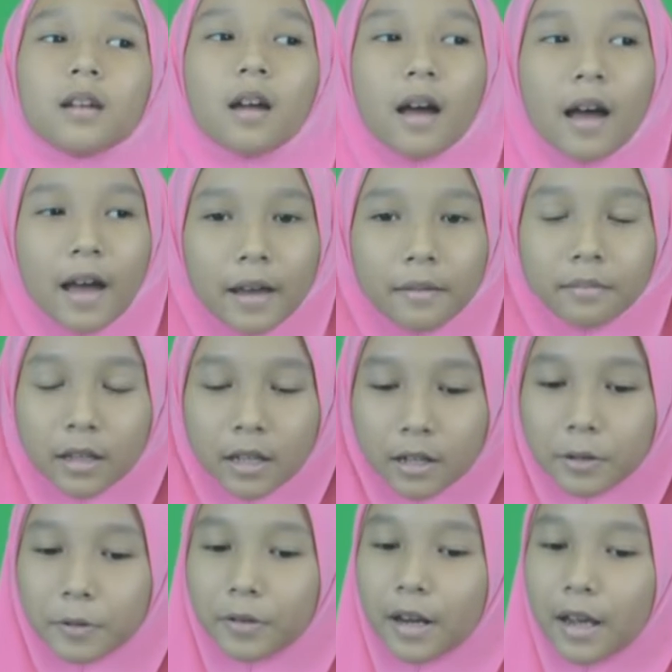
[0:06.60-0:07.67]
I'm Nik
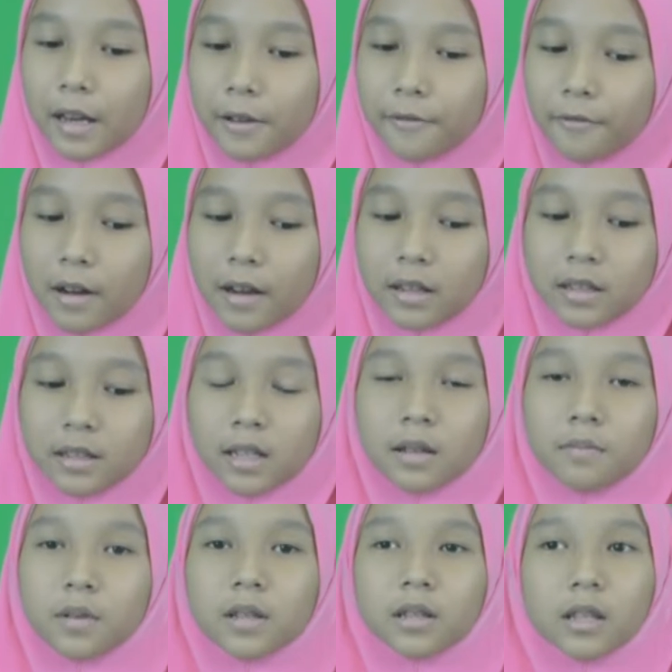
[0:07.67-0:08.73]
Nur Elin
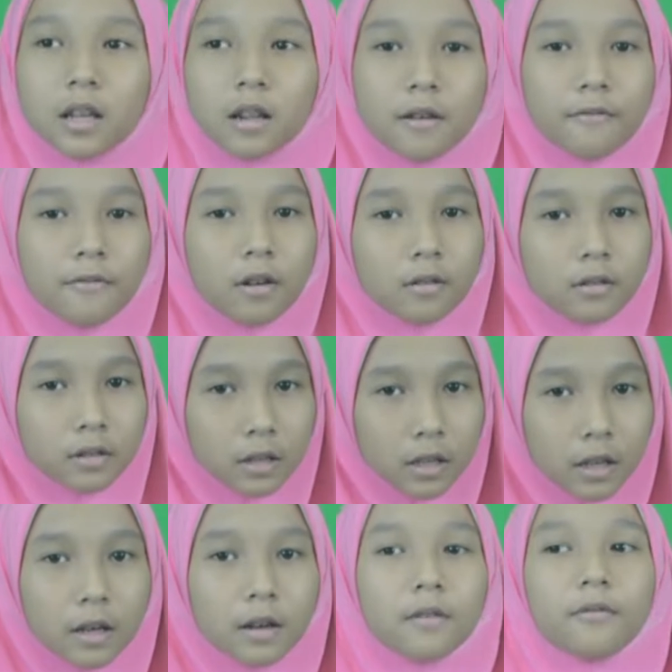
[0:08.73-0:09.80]
Fariza binti Nik
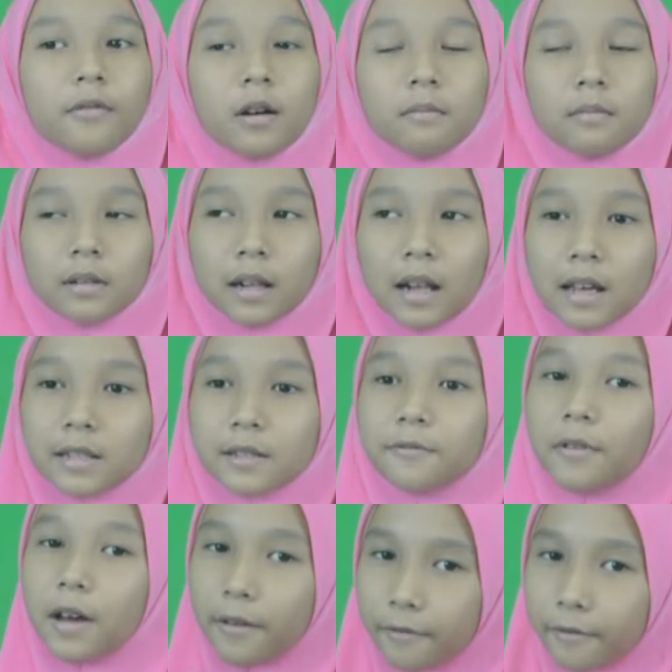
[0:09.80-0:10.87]
Fauzi from class
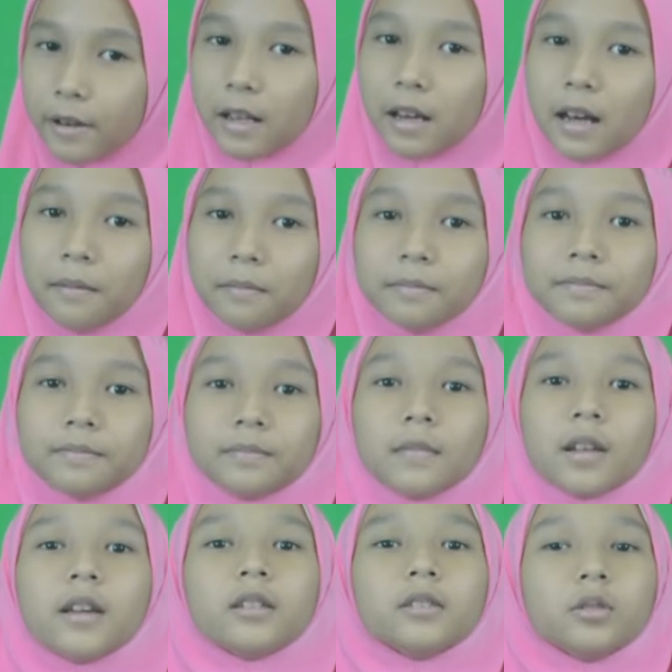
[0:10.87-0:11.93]
5 Nilam.
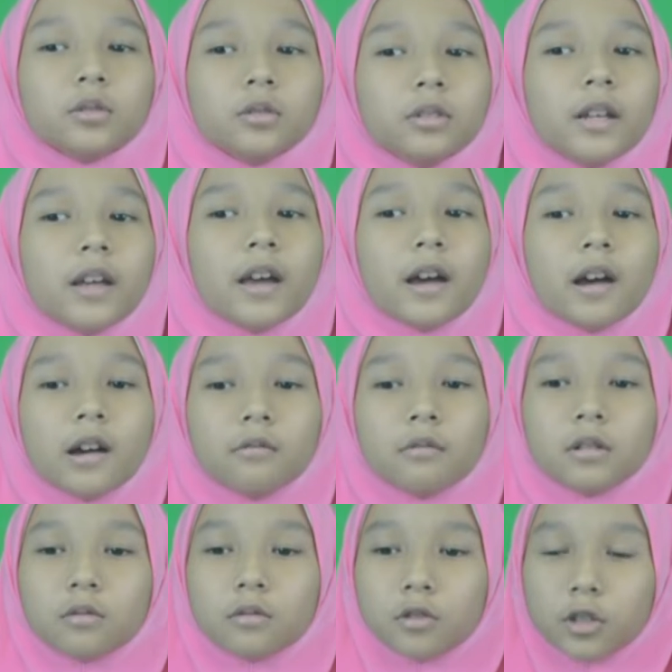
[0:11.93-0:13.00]
Today, I
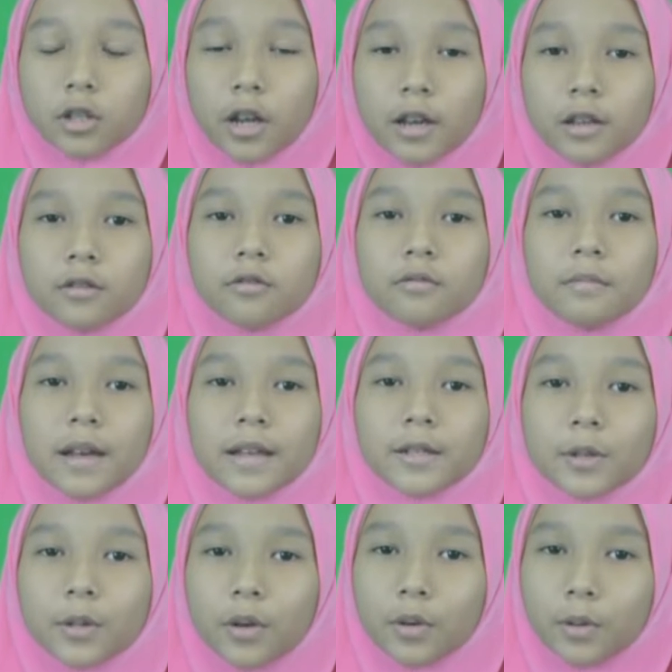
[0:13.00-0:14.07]
want to share you my
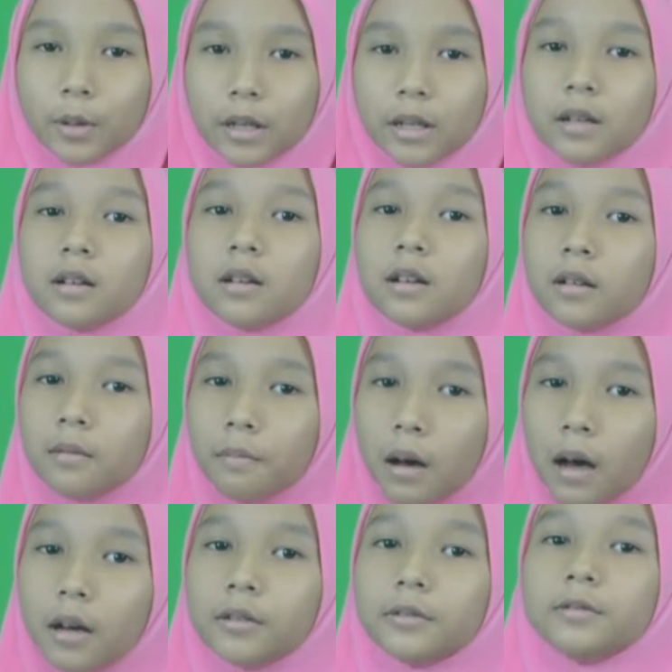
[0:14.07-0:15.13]
story
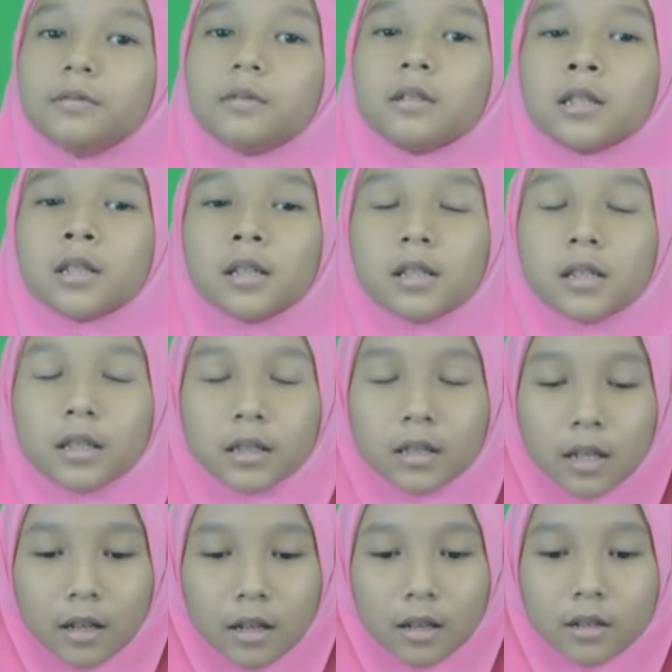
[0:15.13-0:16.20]
about
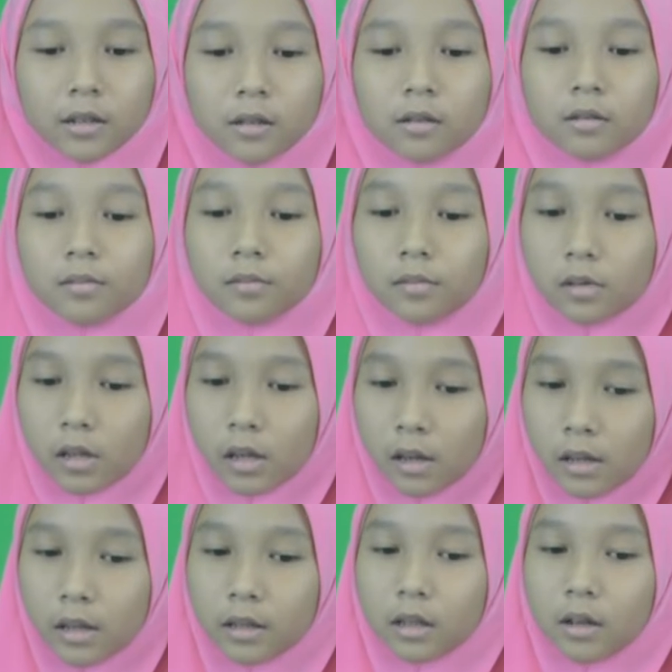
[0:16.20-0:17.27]
the
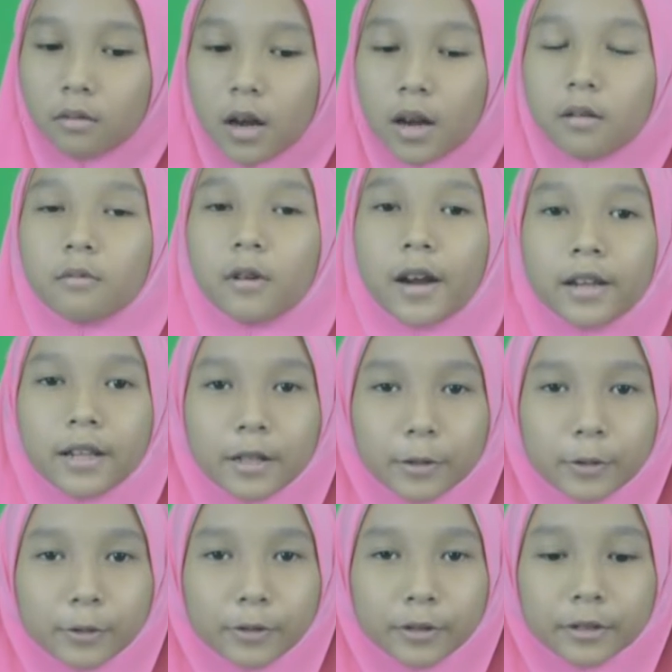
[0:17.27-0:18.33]
Little Red
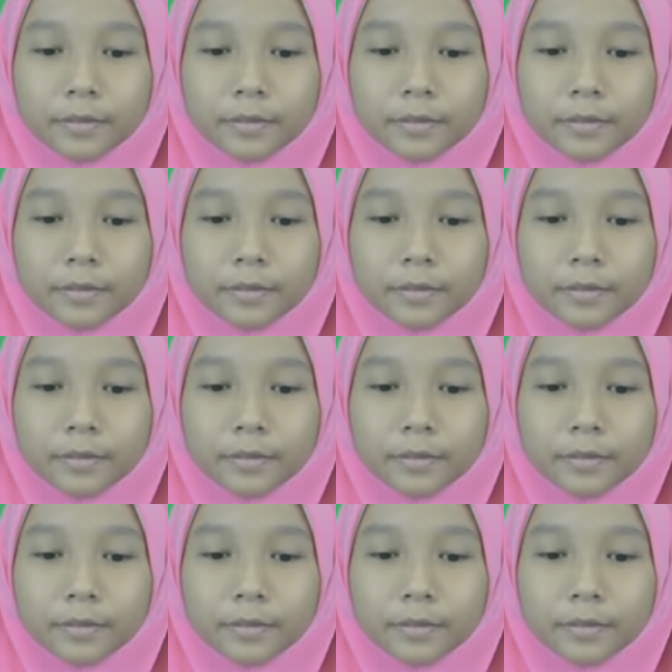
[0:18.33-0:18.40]
Riding Hood.